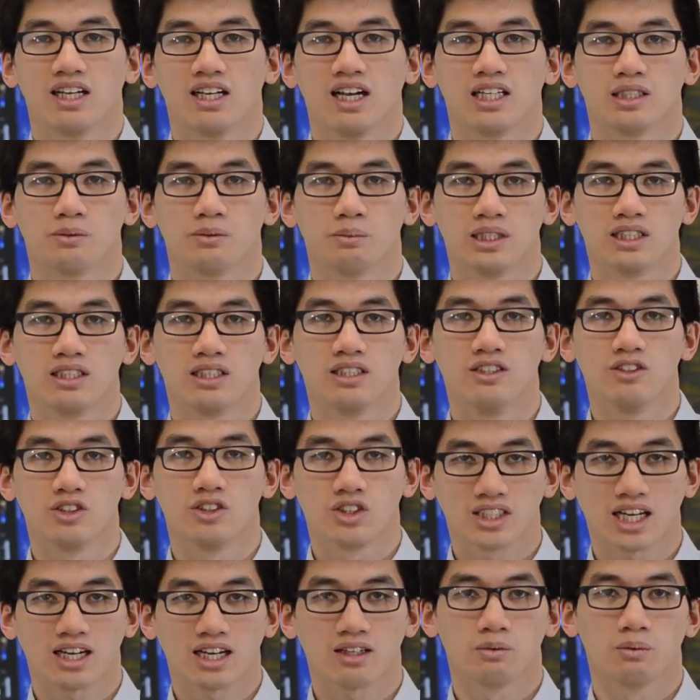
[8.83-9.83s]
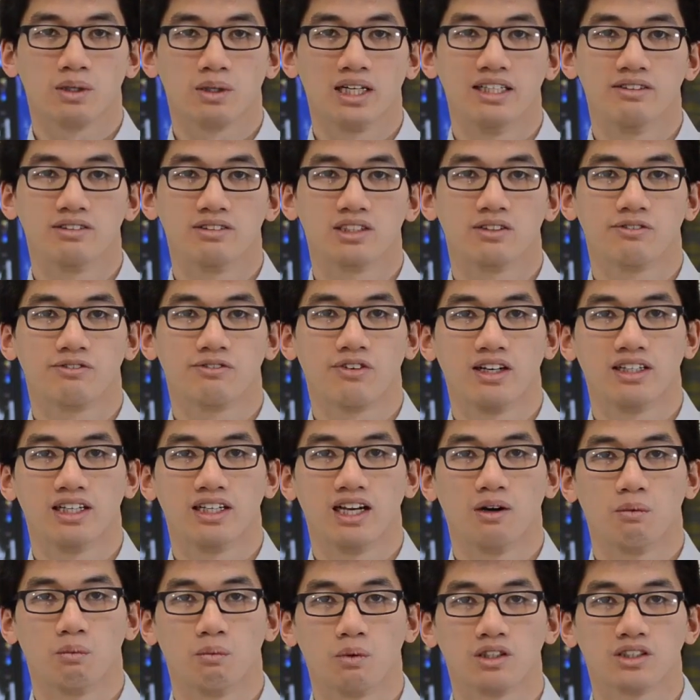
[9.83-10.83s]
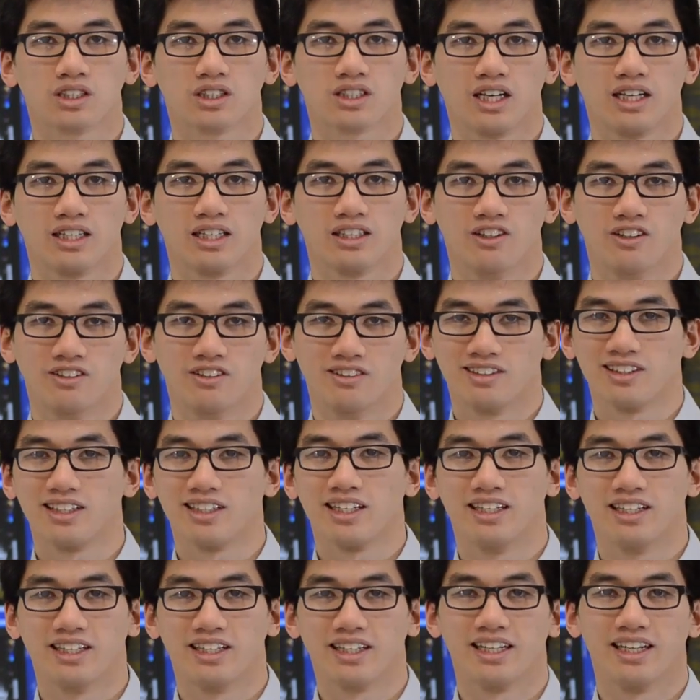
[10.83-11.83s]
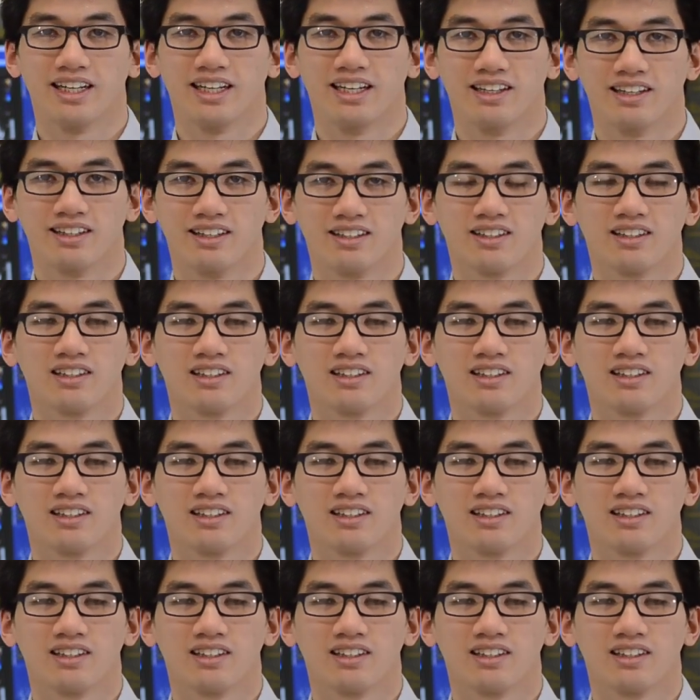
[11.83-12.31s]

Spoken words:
as we can use sound waves to find out what's going on in here.